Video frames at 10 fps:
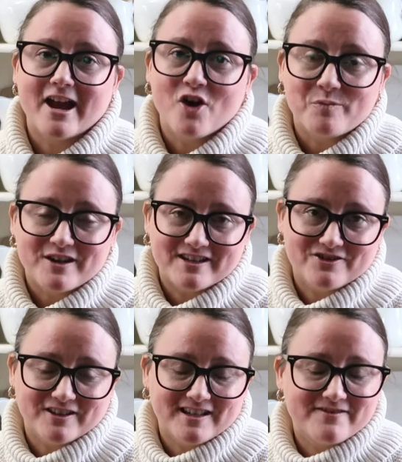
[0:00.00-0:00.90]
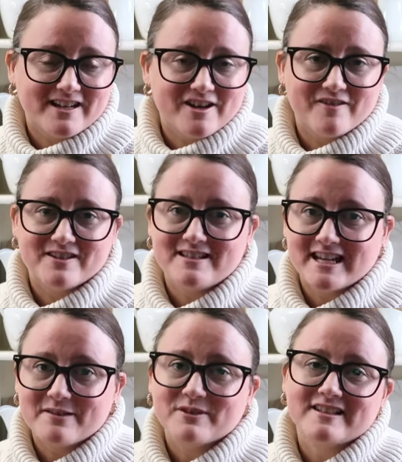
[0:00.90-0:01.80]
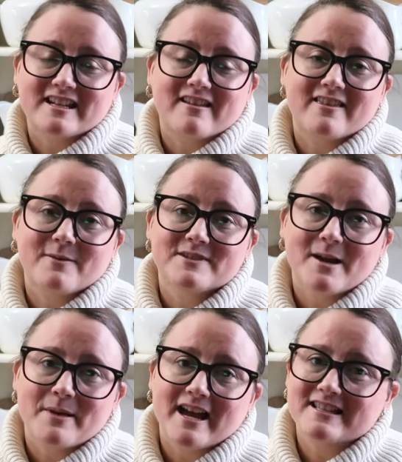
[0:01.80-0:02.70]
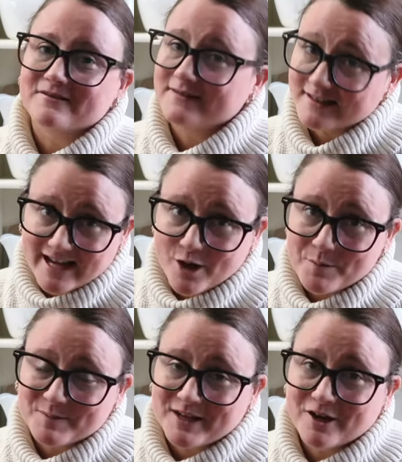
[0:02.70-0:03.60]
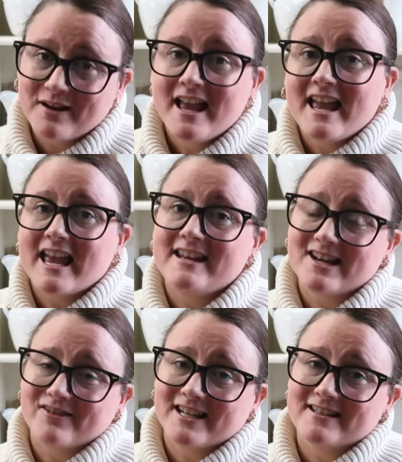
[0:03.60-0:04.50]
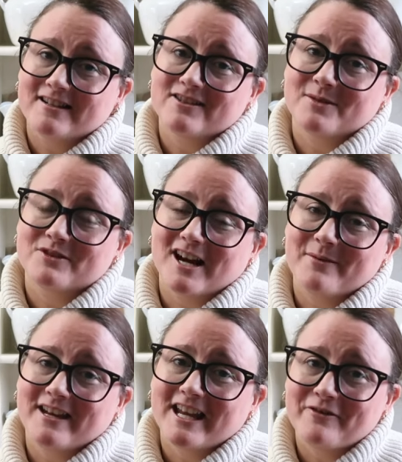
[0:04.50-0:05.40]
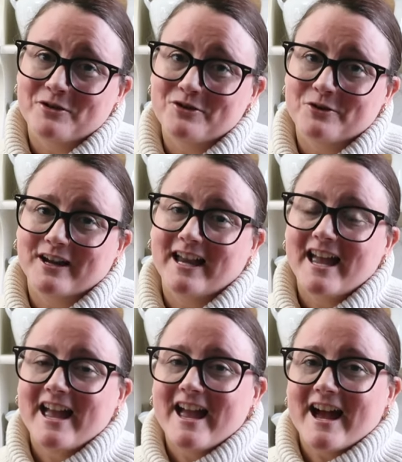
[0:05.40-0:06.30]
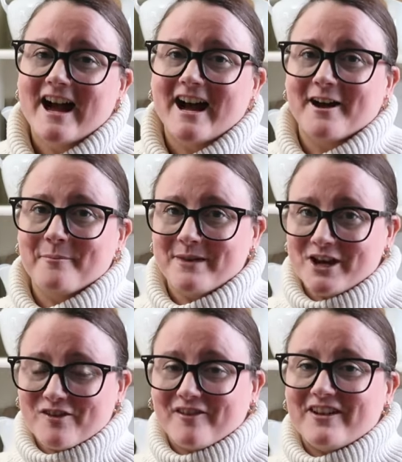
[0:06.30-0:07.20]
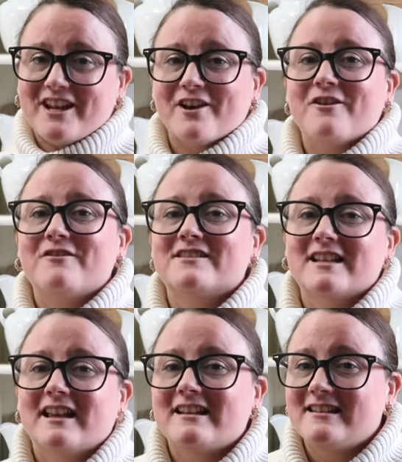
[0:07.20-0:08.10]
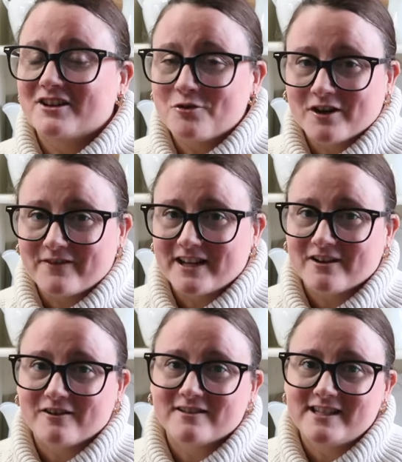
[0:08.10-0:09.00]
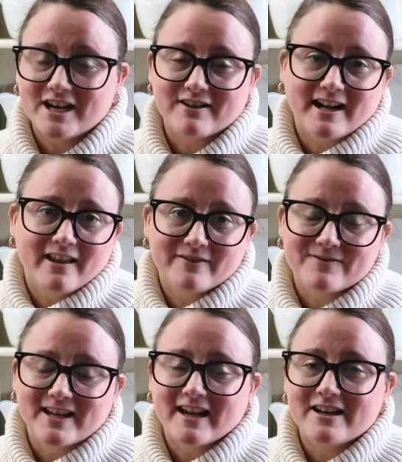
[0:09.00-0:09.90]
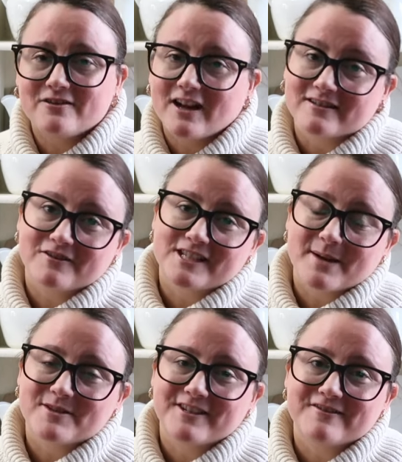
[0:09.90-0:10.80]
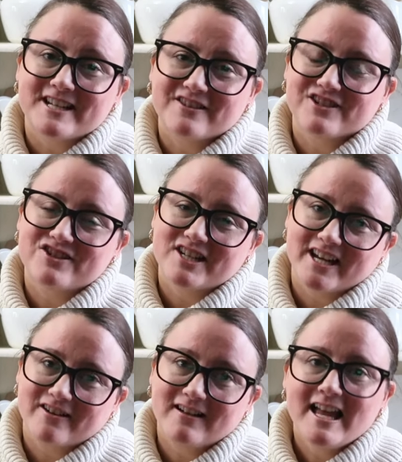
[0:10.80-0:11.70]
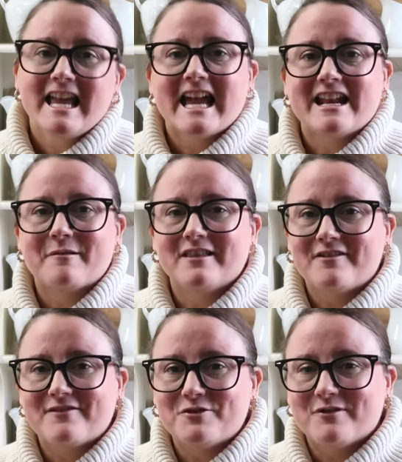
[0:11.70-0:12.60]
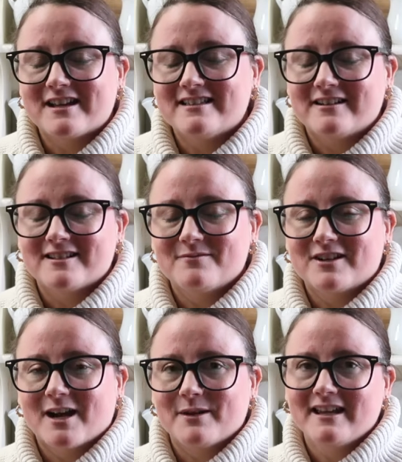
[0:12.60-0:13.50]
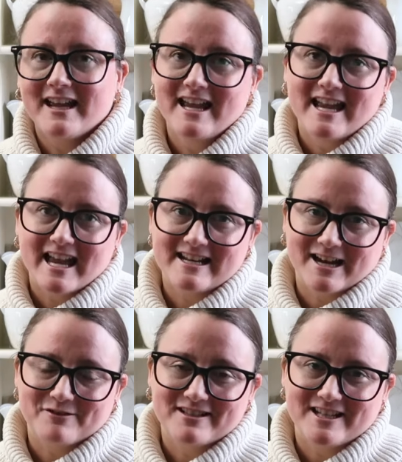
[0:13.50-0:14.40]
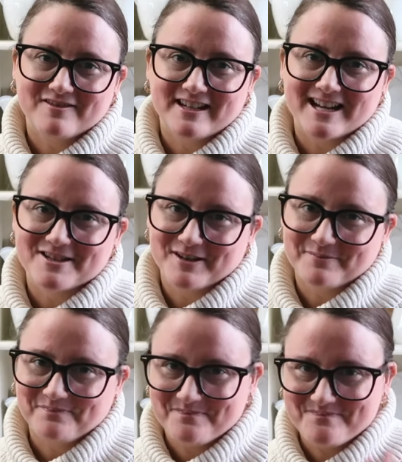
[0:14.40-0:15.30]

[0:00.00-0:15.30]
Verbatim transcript: I hope you guys enjoyed this video. If you did, please give it a thumbs up as it really helps me out. And definitely consider subscribing if you enjoy uh, makeover videos, decor videos, decorating, thrifting. I do lots of those types of videos here on this channel. And I would love it if you would consider subscribing. And I will see you in the next one.